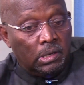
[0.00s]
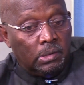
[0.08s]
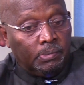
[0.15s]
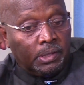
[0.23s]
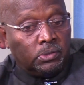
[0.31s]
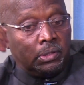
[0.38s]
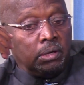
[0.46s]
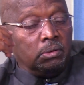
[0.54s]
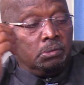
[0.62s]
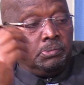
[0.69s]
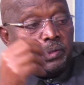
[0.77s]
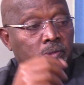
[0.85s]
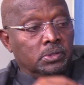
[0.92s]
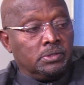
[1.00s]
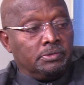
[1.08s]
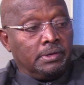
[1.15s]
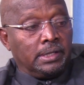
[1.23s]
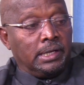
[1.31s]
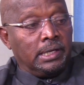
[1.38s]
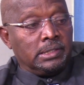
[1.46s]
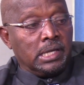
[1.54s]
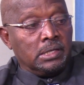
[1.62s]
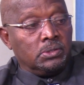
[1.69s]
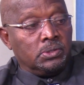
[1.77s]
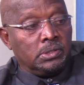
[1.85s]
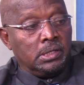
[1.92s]
But you cannot produce fertilizer
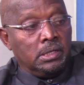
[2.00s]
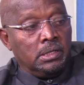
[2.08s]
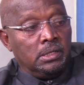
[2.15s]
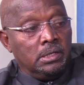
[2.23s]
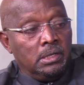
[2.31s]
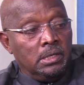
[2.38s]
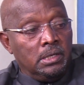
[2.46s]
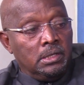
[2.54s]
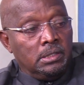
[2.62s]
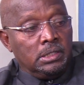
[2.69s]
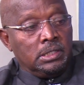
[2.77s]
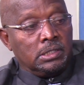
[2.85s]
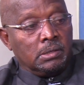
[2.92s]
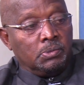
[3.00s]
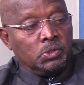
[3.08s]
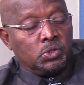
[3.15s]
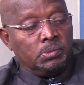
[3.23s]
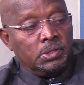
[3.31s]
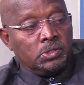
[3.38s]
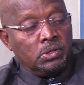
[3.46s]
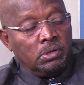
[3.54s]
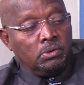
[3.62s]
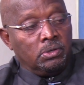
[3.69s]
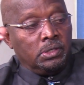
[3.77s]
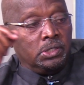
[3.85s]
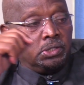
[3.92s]
and you say this is supposed to be soil
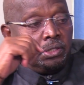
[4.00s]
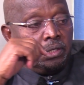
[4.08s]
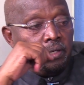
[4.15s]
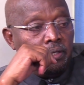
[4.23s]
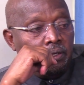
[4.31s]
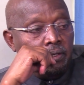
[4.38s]
conditioner.